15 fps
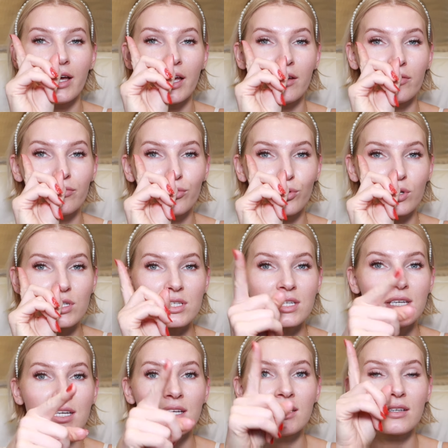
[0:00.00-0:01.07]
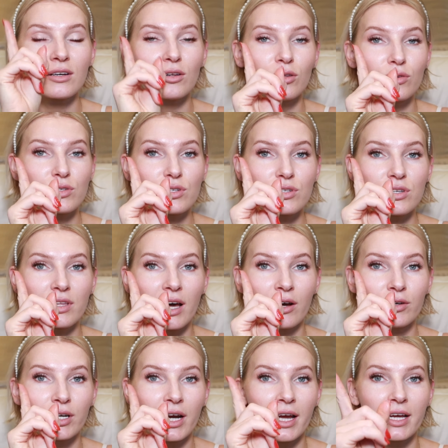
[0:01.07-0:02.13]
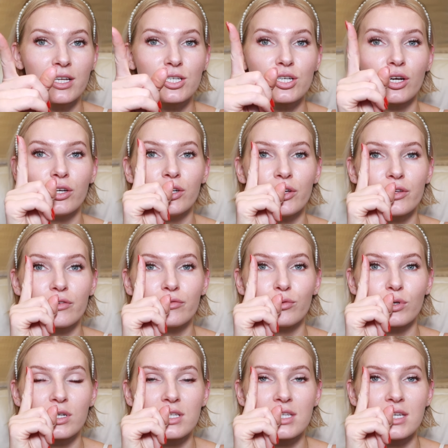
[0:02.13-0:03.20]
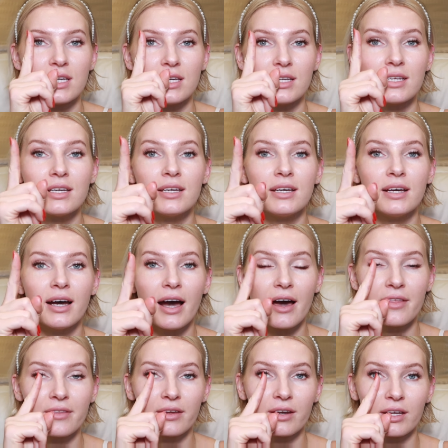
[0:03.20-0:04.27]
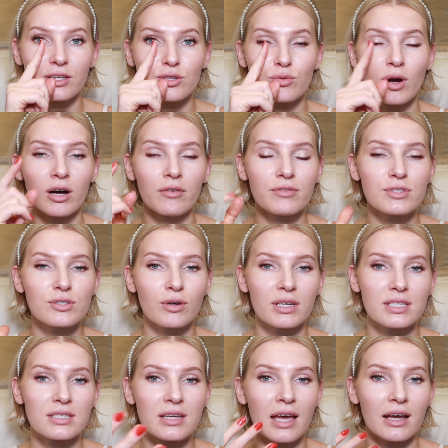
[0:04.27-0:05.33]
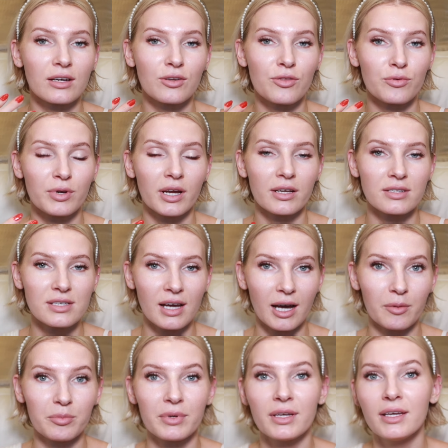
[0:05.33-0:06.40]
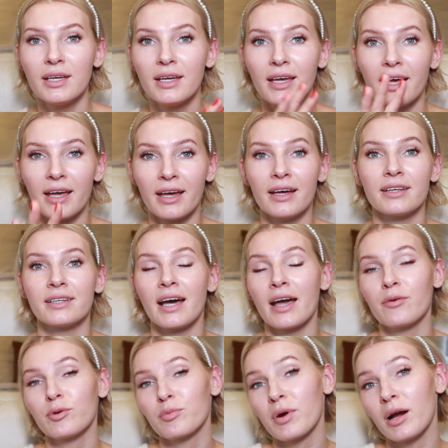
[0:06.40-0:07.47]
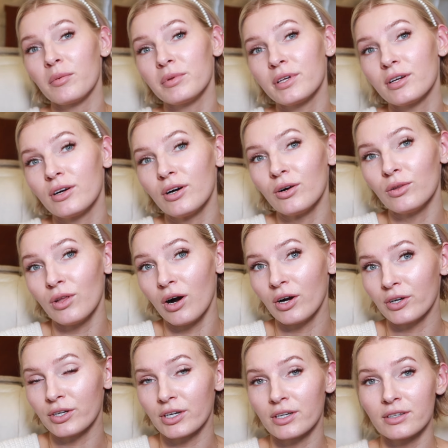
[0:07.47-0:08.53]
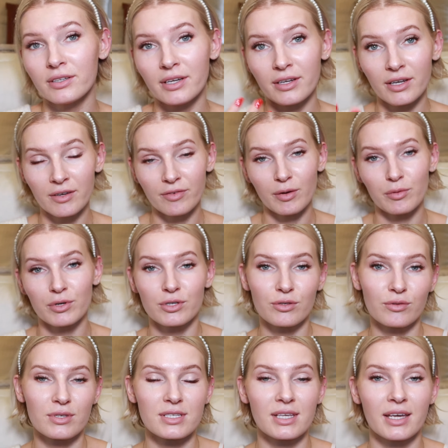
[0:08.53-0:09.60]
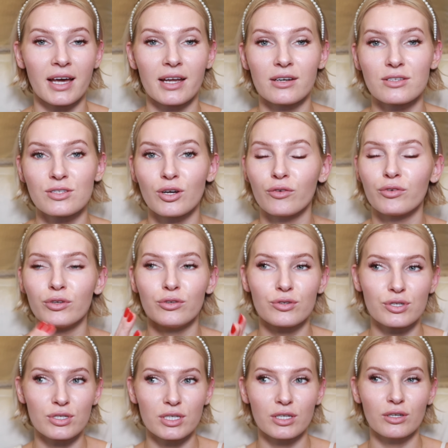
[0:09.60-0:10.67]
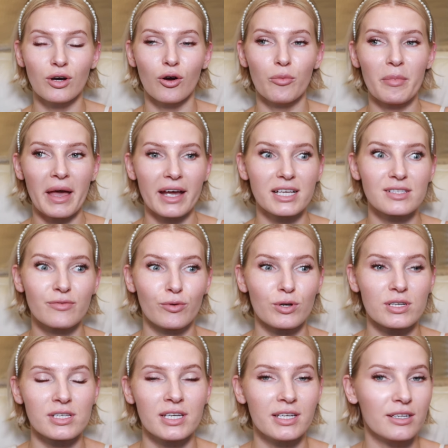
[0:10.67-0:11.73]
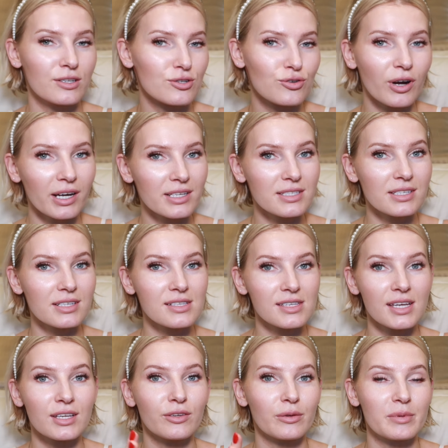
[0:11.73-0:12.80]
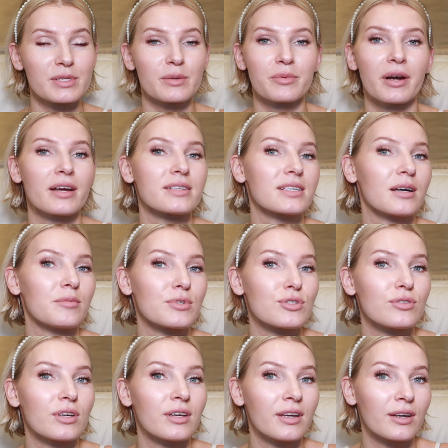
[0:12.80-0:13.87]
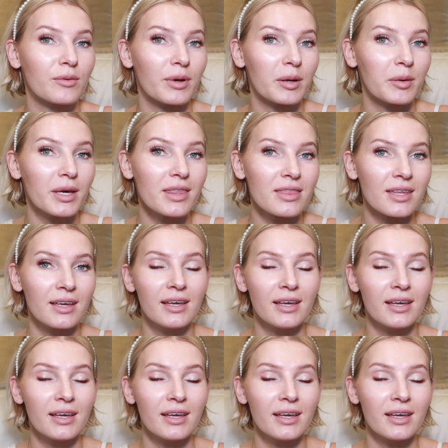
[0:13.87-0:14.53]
a 14 closer to the outer edge, another 14, and then a 12. So I stacked three on top. And I would probably go longer if I were to do this again. So if you usually go max 14, try 16, you'd be surprised how much you can get away with.